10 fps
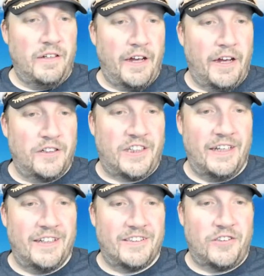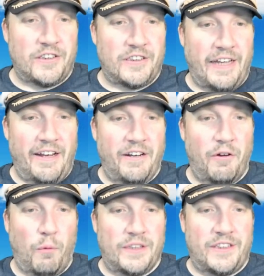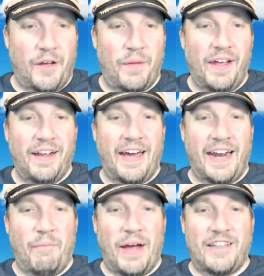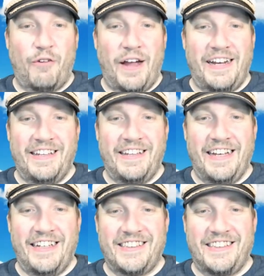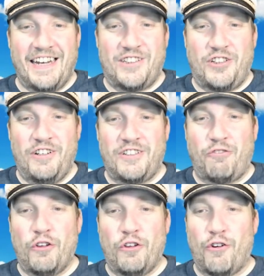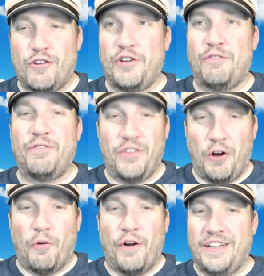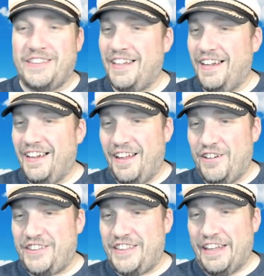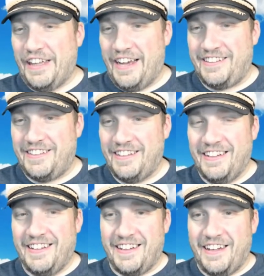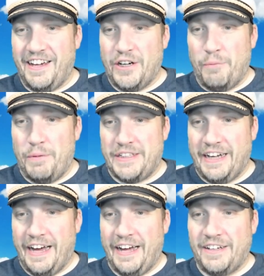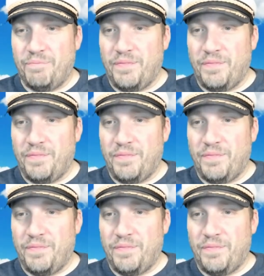Gunner says, just saying, what's up? Gotta get back to whitening these tennis shoes for the photo shoot. No worries. I understand that. You're a busy guy.